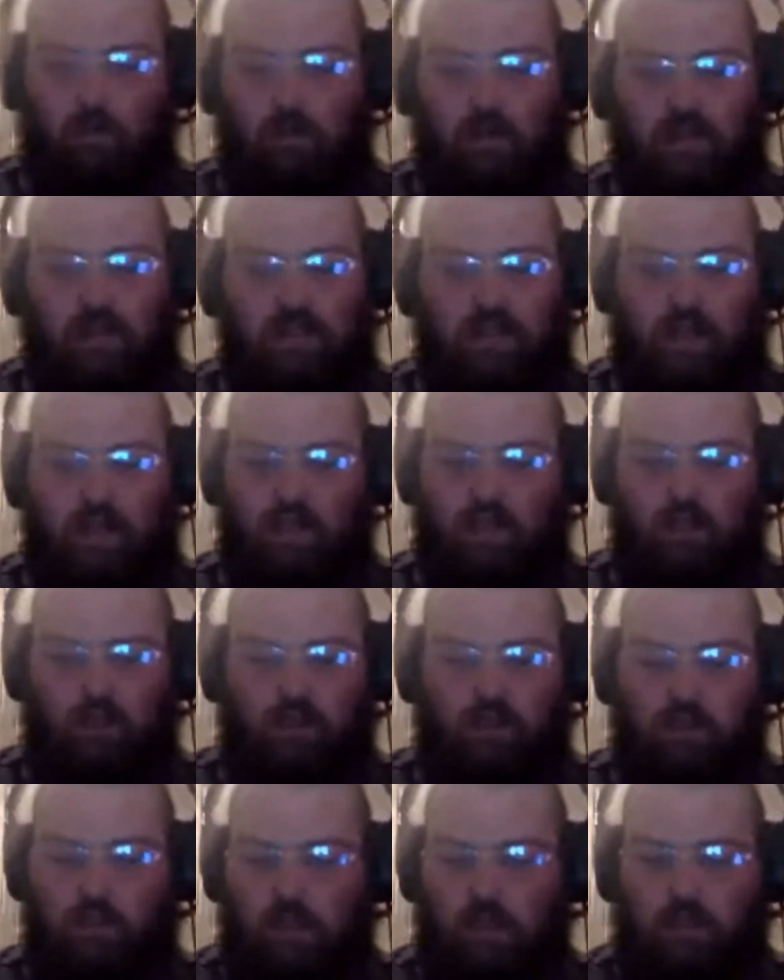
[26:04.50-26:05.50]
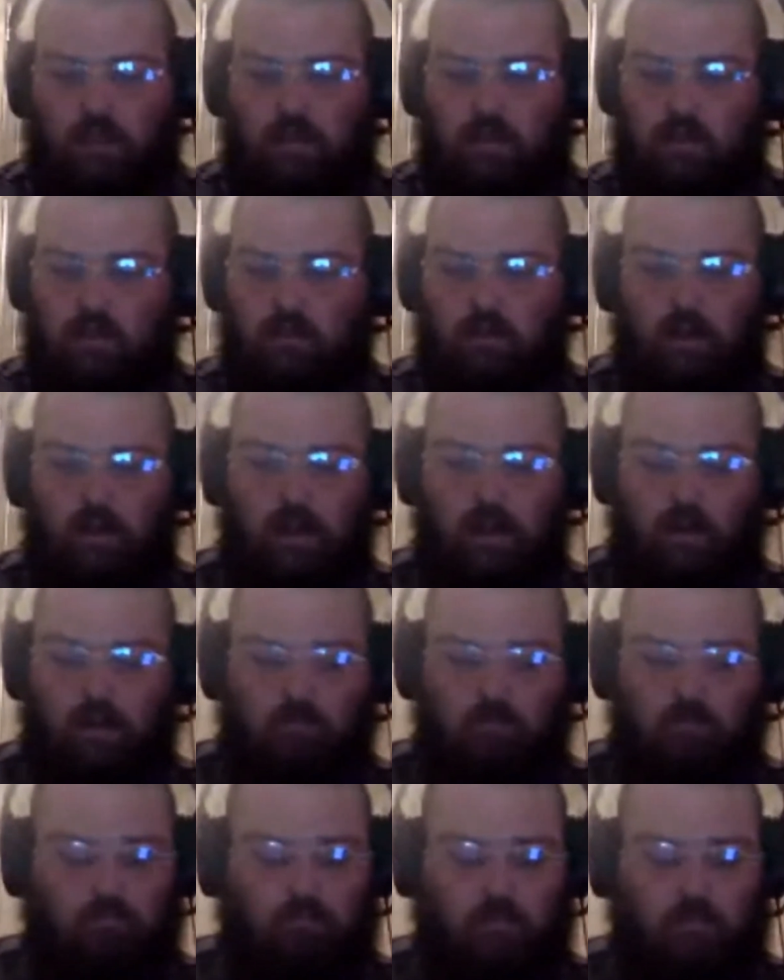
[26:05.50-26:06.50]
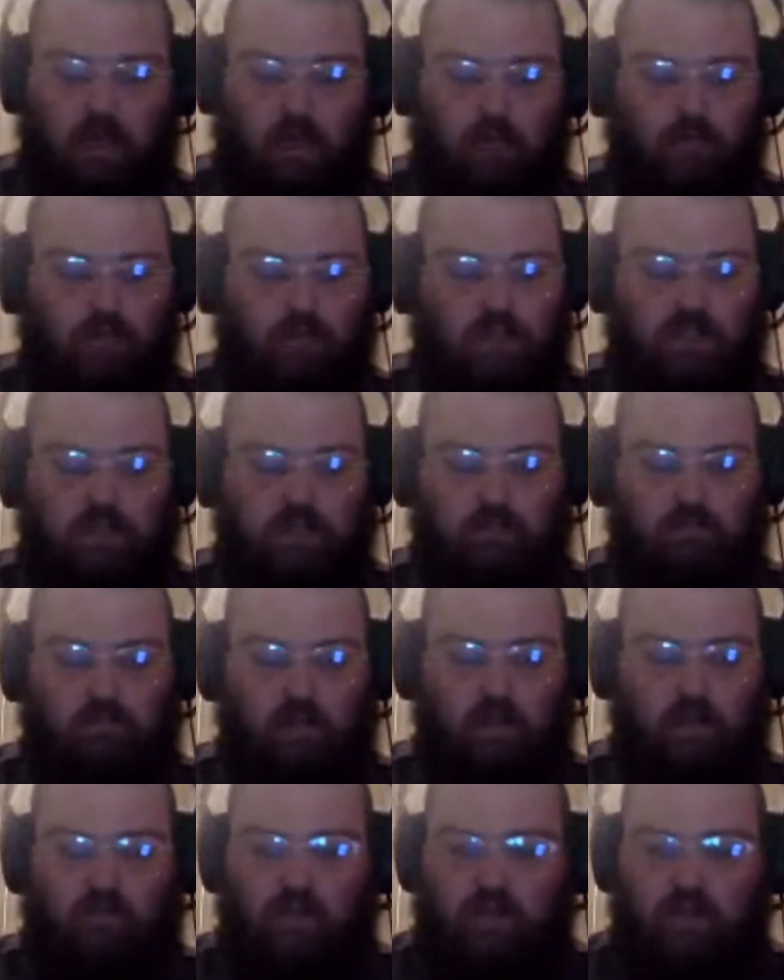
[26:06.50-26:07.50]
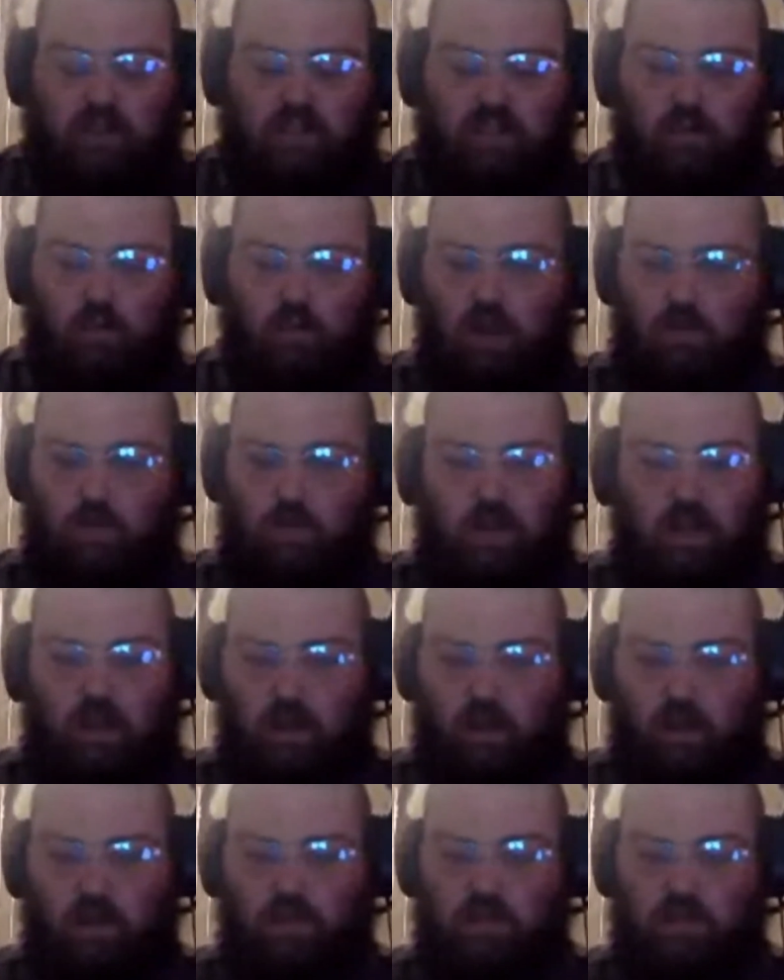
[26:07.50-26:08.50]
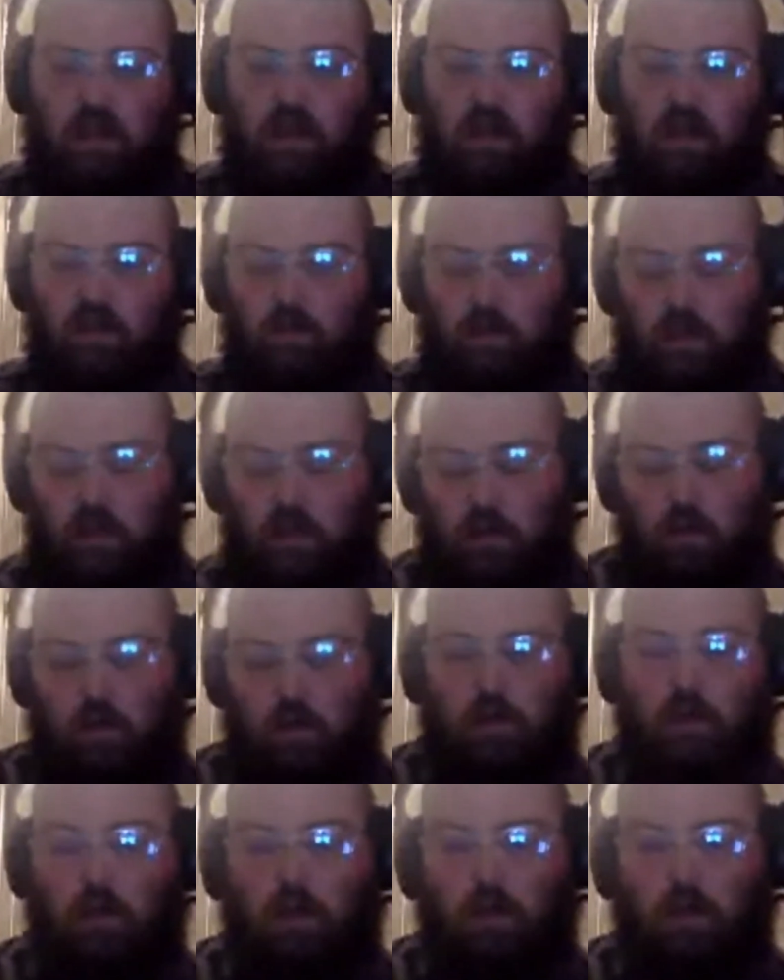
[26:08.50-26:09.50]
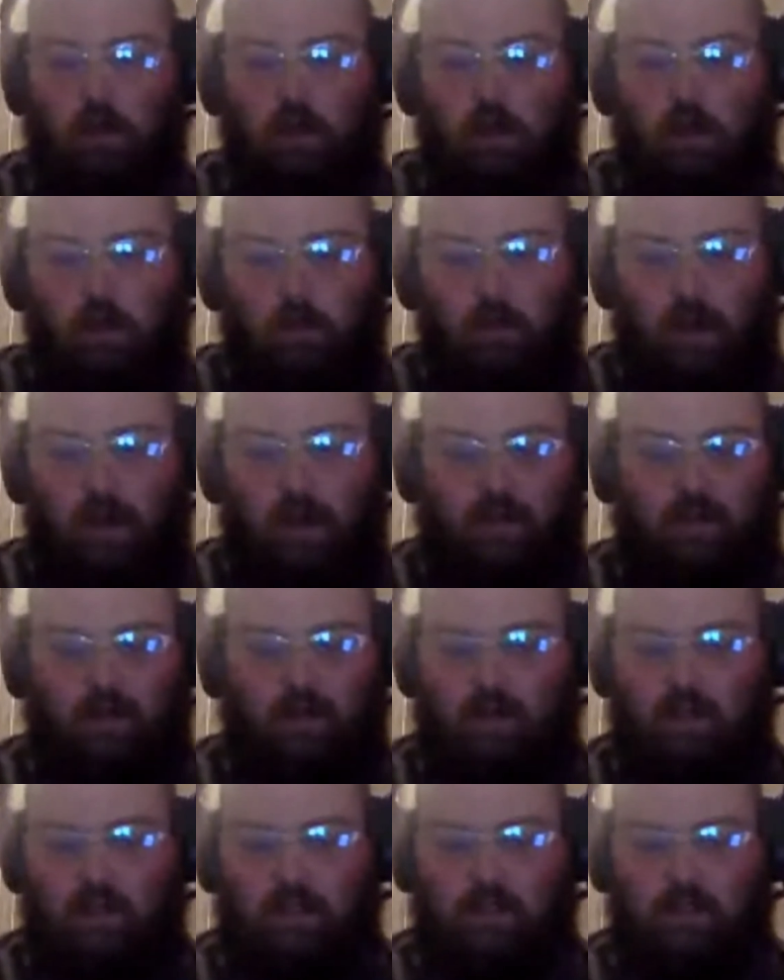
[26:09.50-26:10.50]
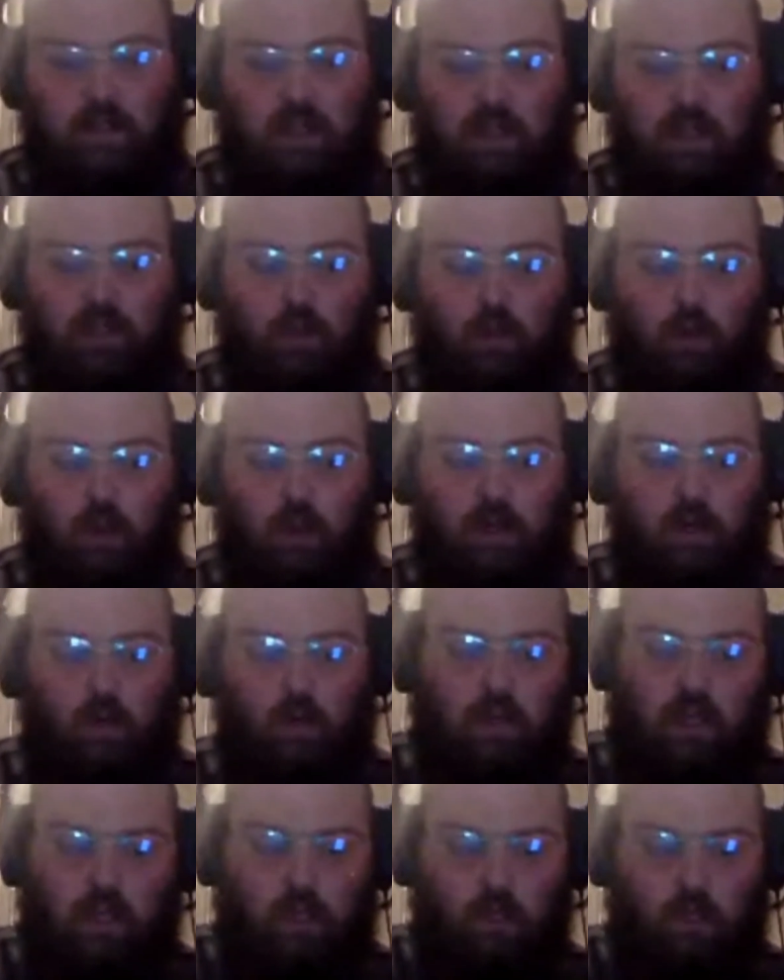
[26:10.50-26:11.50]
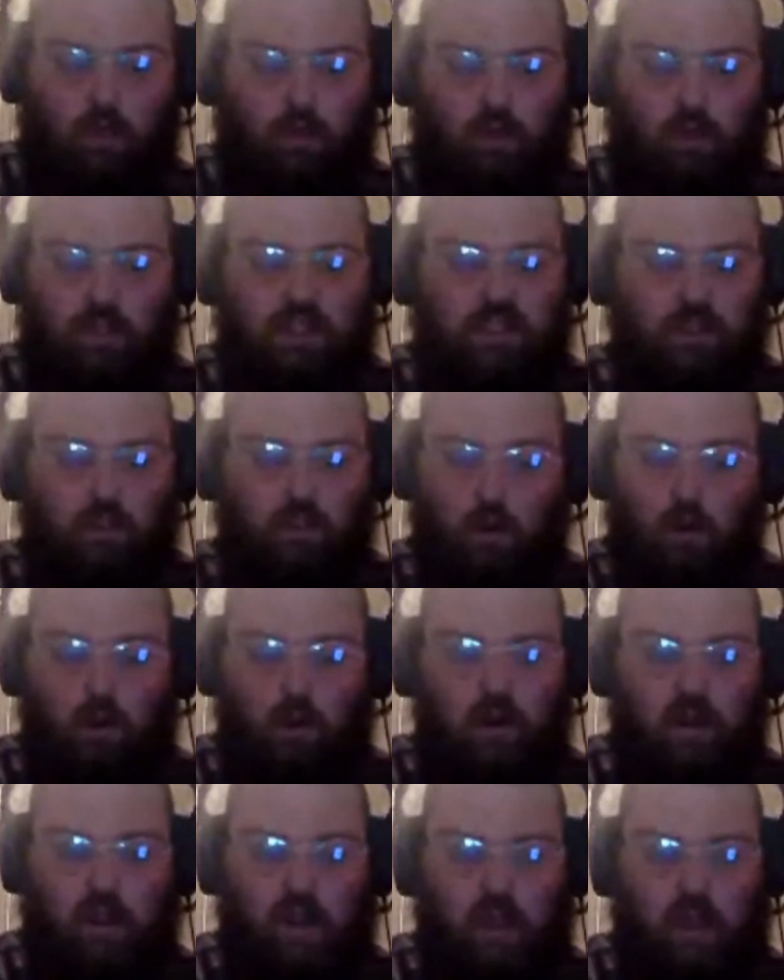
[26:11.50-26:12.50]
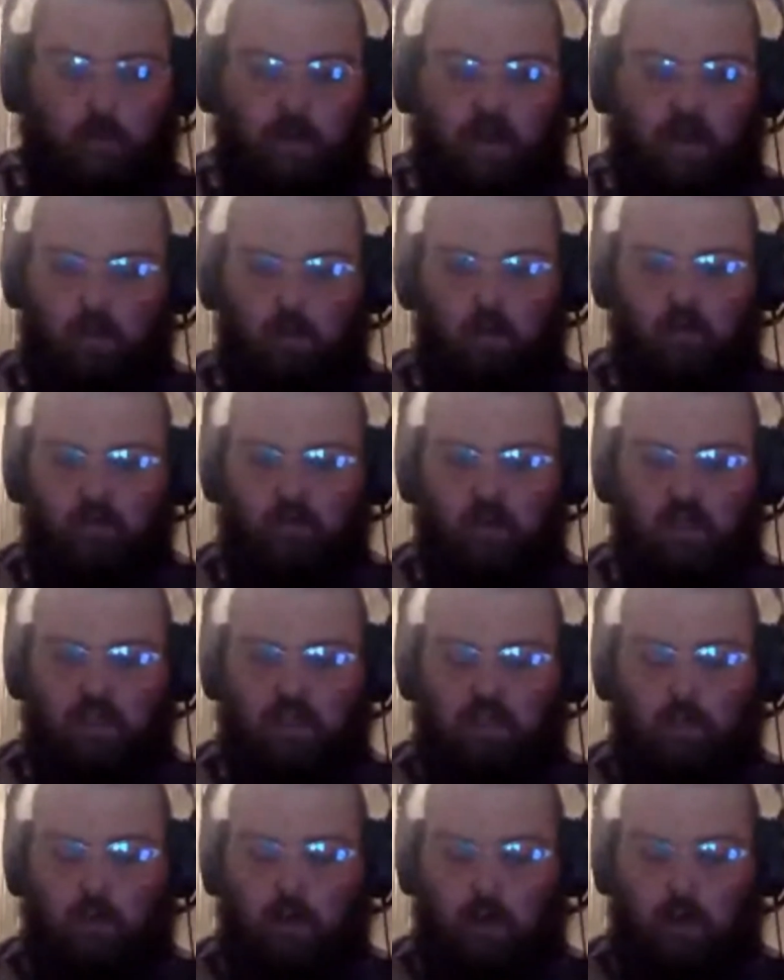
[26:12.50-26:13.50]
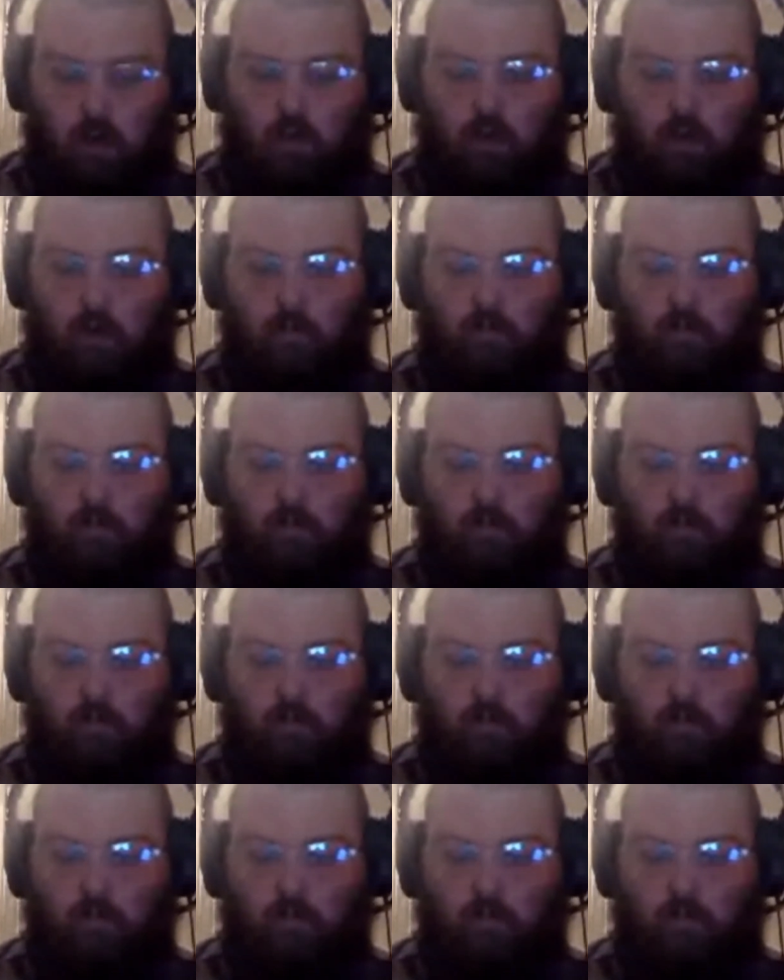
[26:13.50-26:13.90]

but his attitude stinks. And I'm just if he doesn't want to be here, he doesn't need to be, you know. But I think he's he's not going to go to the Euros. He's not going to get a big move in the summer now